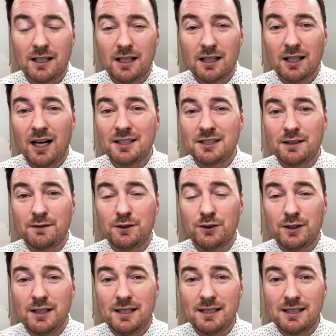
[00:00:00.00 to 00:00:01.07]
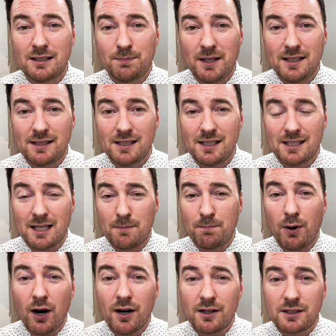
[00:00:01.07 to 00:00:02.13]
lots of green spaces and
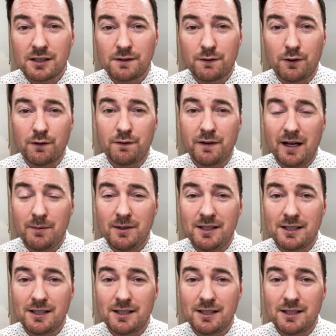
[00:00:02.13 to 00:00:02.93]
parks for families